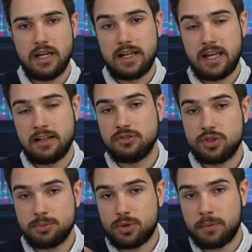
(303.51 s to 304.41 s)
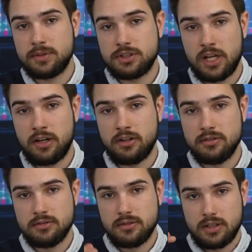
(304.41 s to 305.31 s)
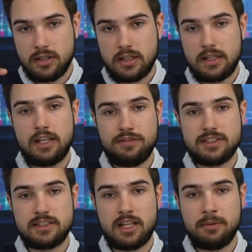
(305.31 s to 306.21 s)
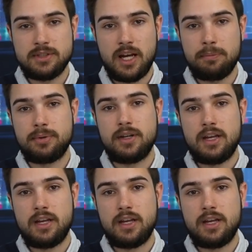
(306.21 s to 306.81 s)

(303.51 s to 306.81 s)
Again, subscribe to the channel, give us a thumbs up,